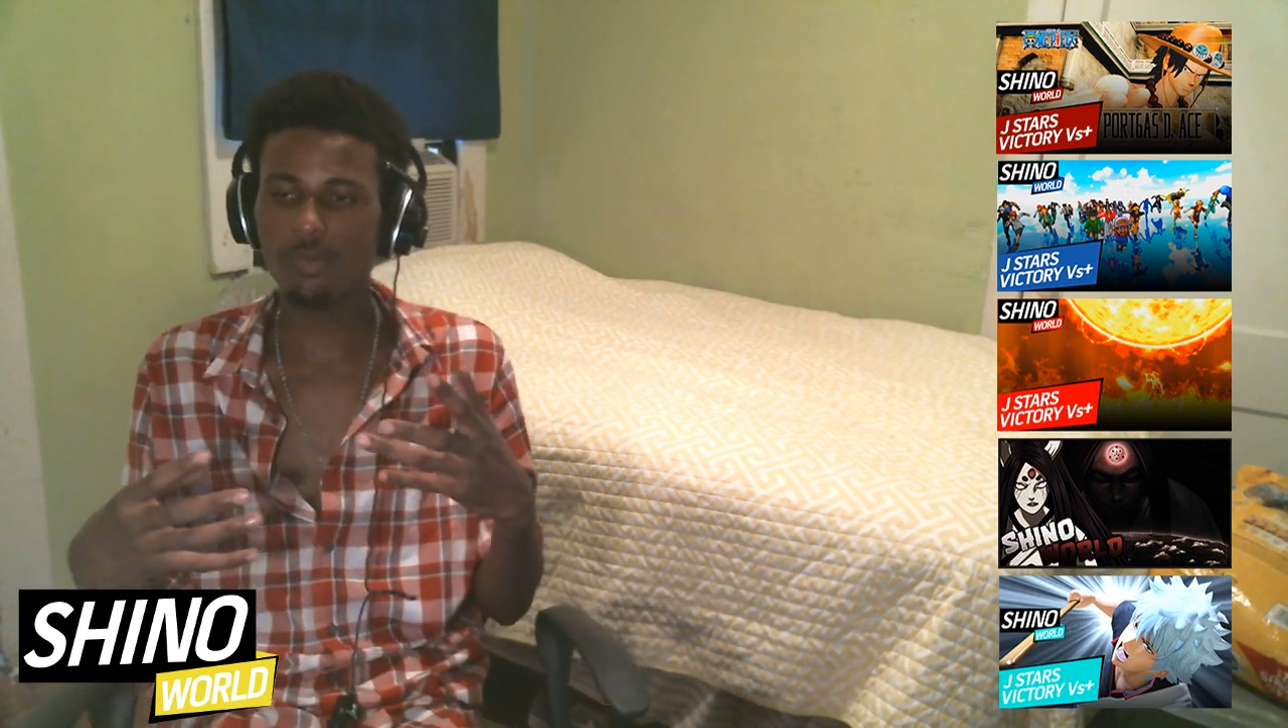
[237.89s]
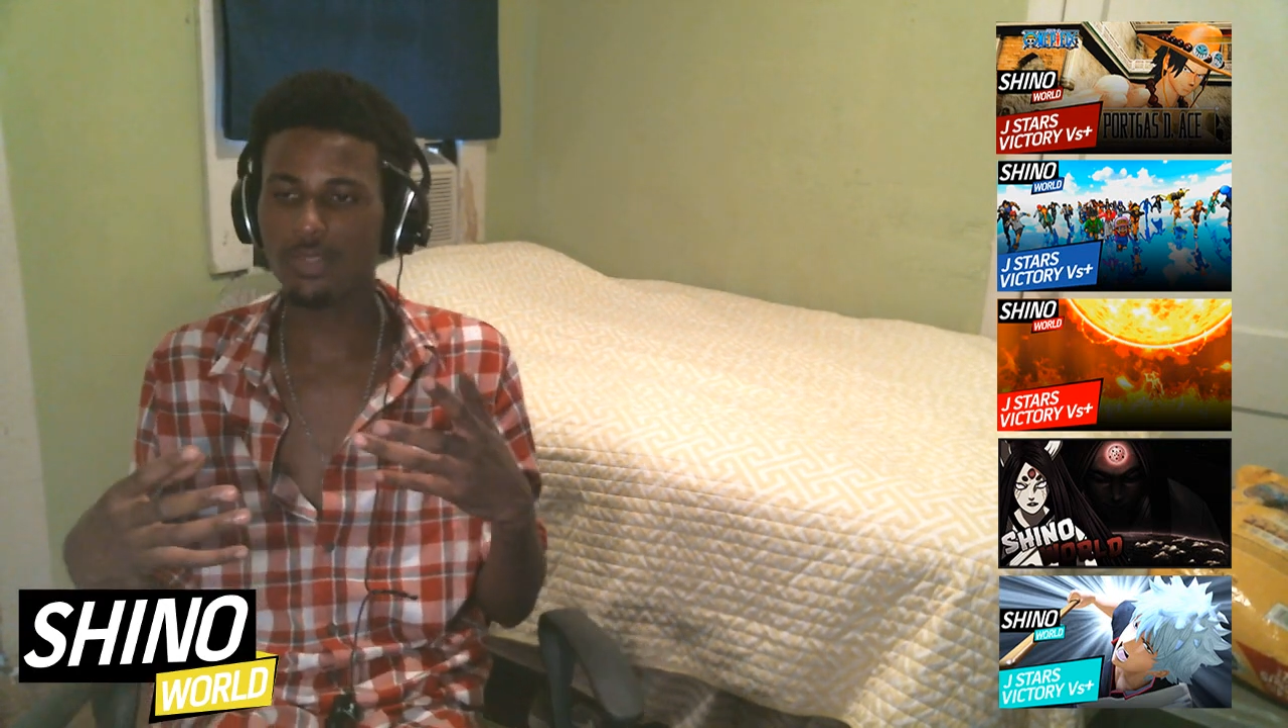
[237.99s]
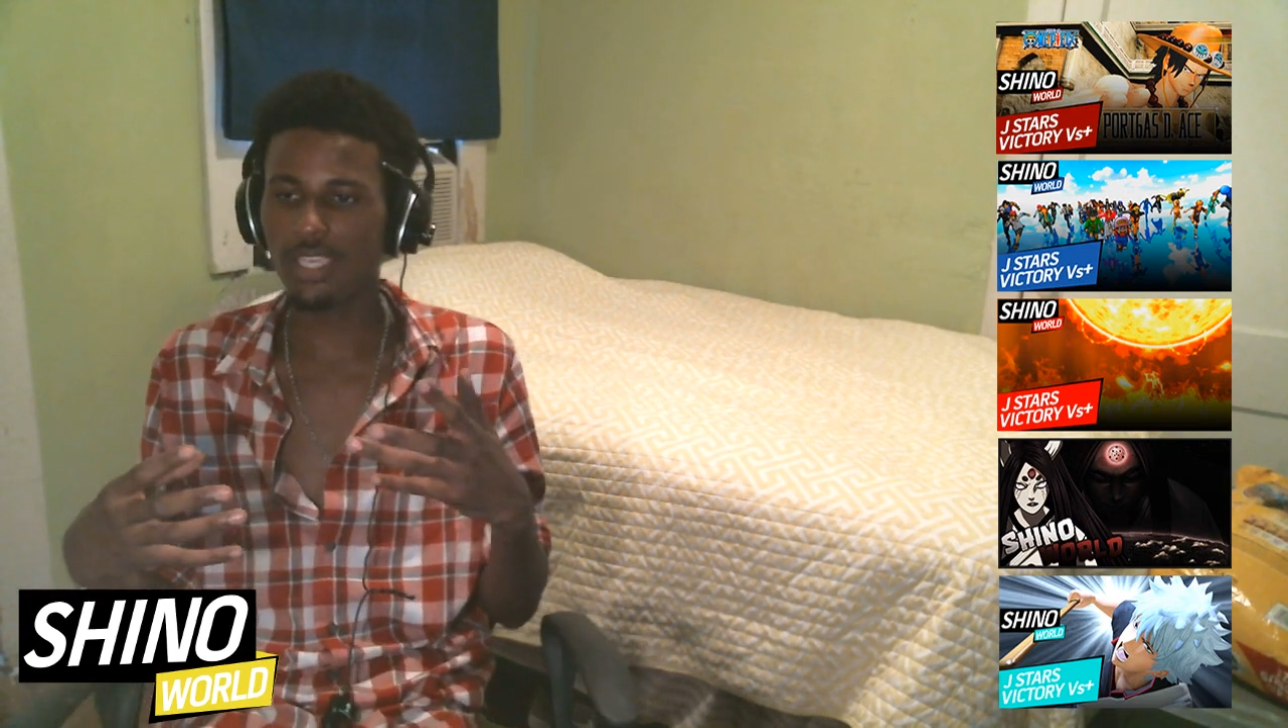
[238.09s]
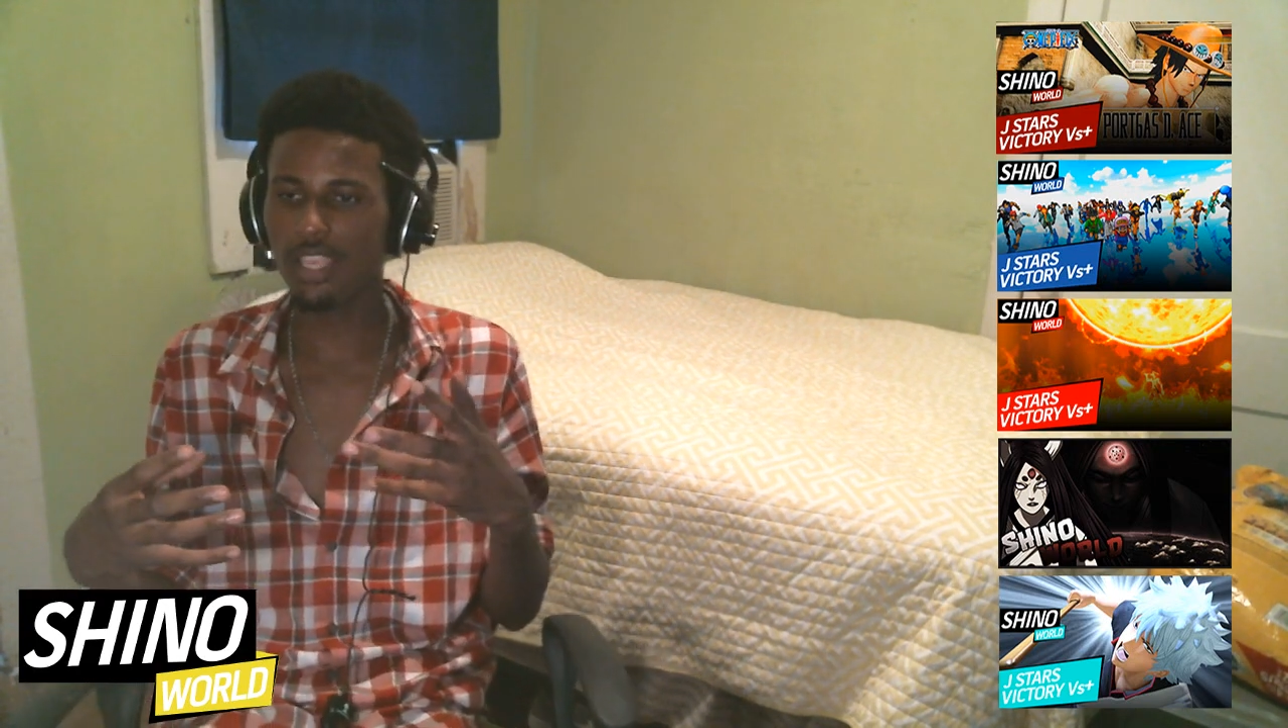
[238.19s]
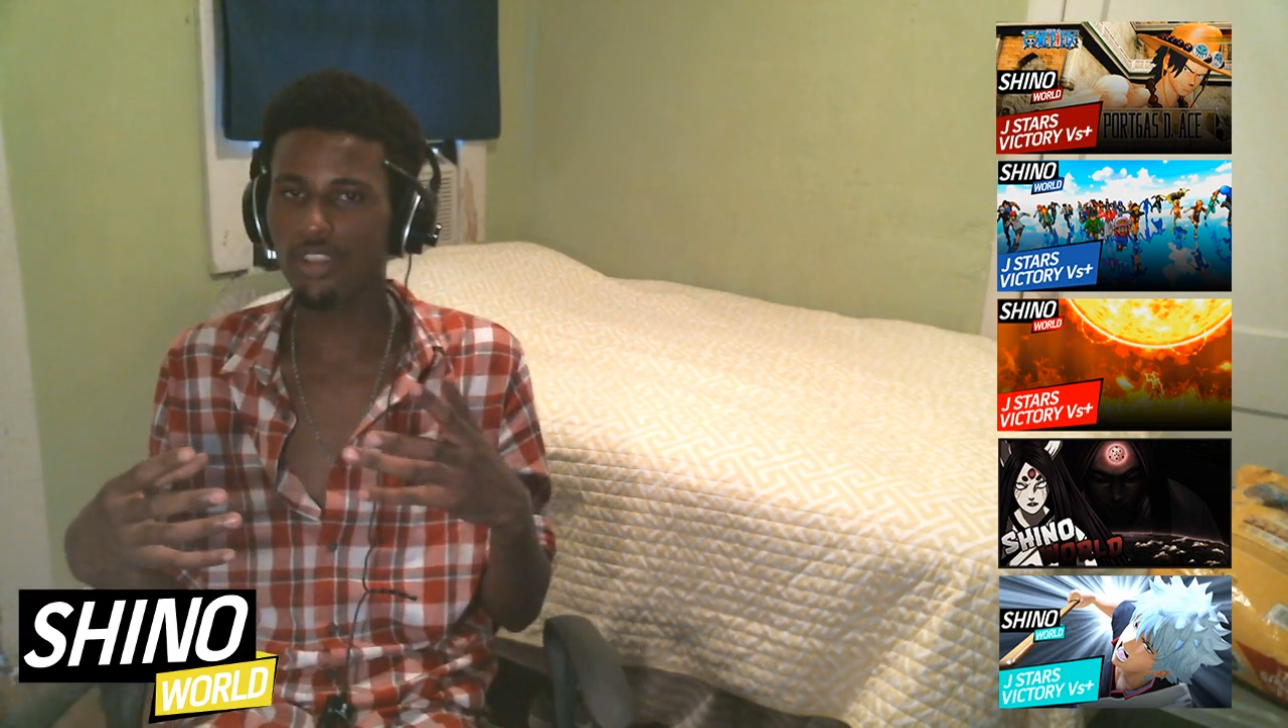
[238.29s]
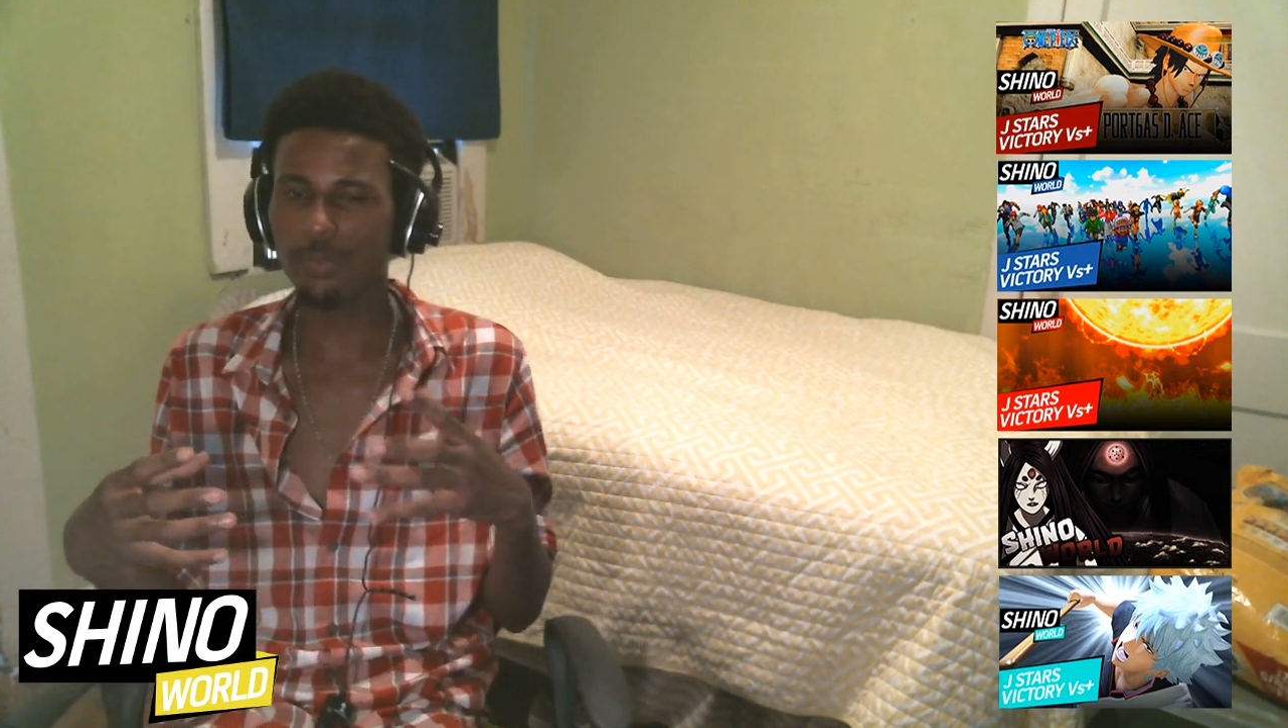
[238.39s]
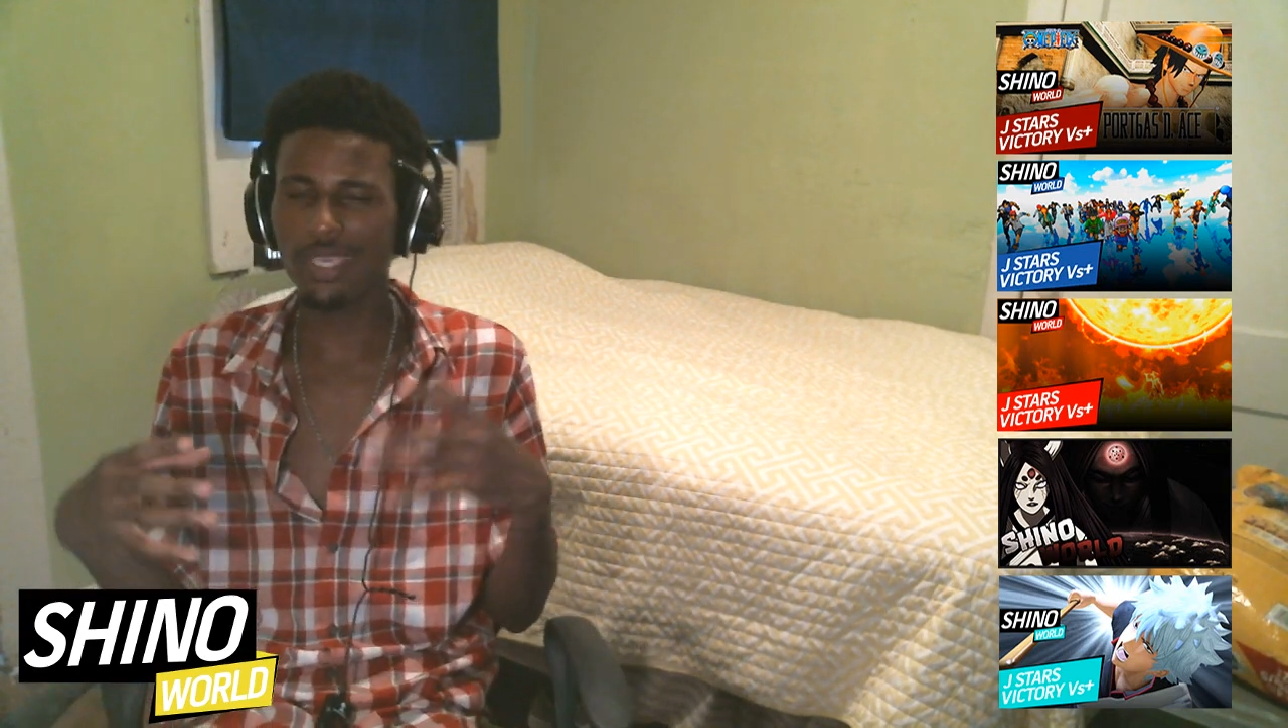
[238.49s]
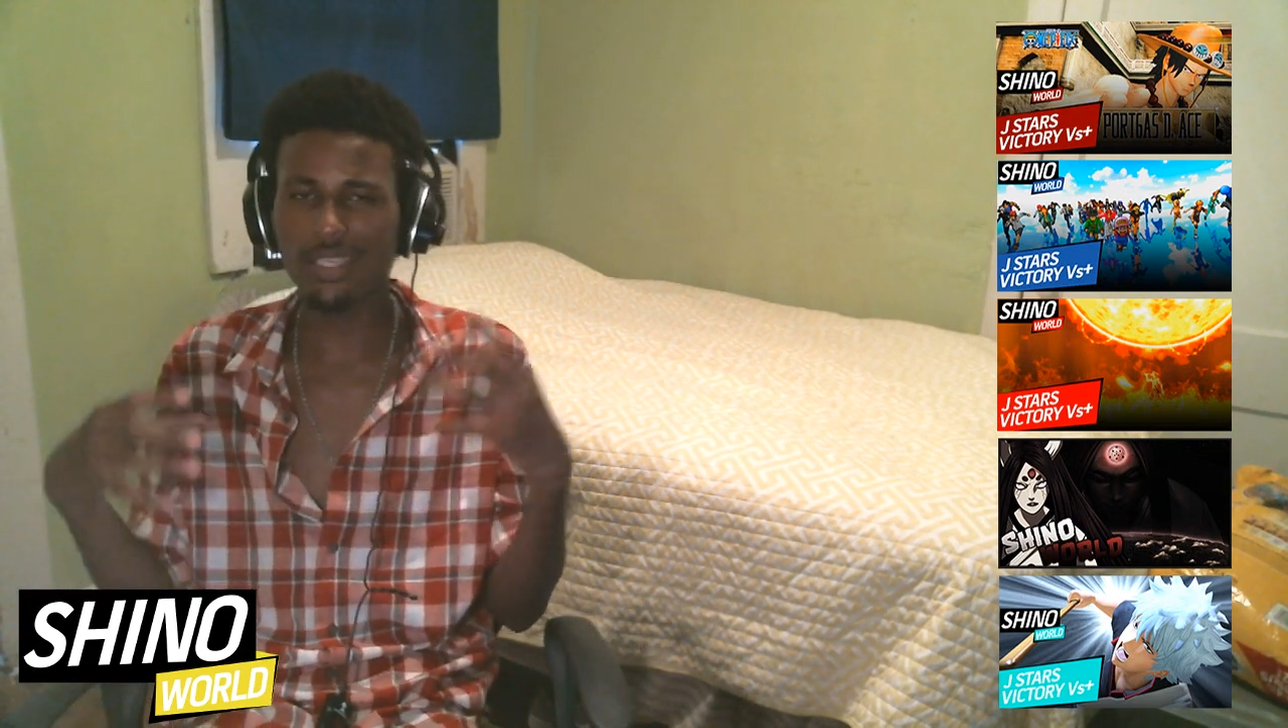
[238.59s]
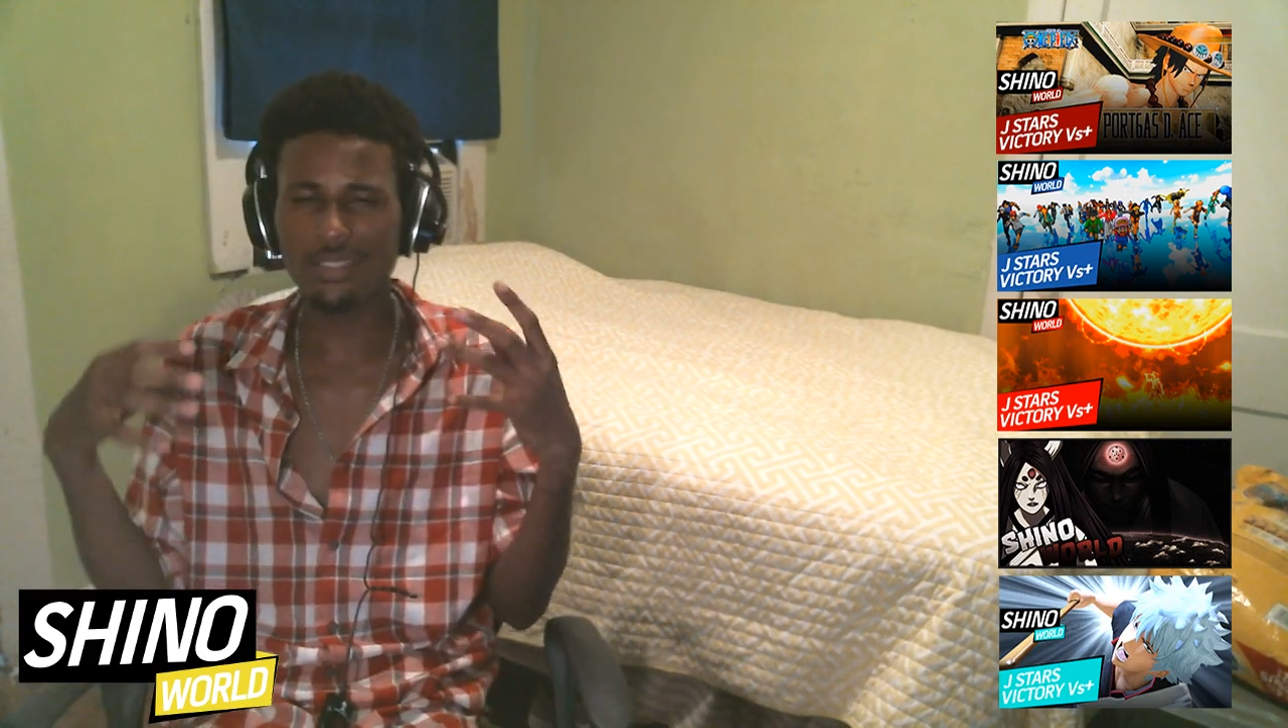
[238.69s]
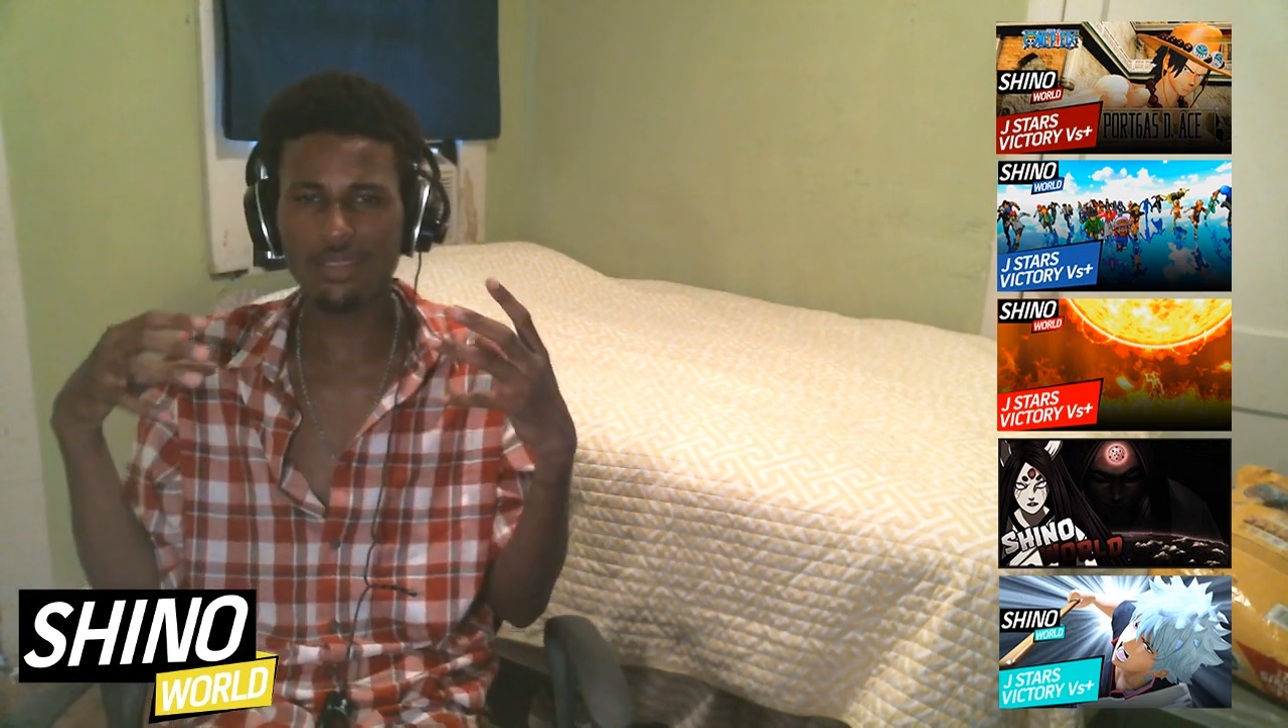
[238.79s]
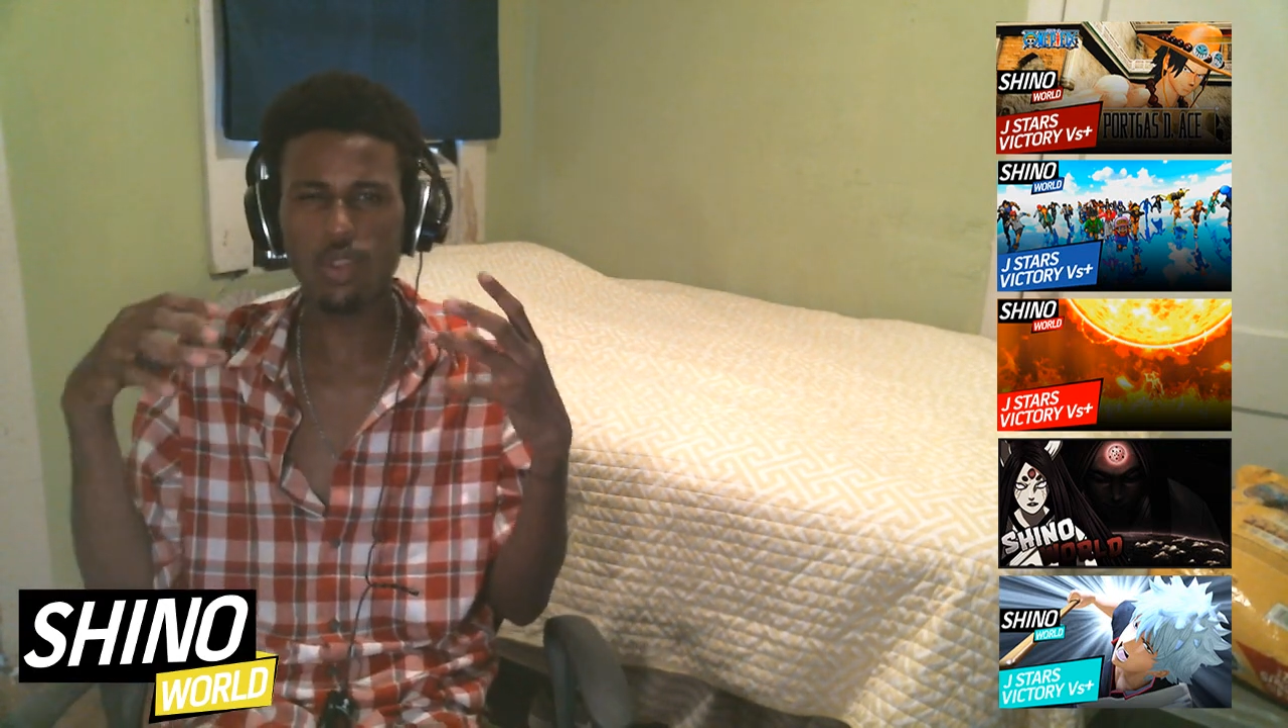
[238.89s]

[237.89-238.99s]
together because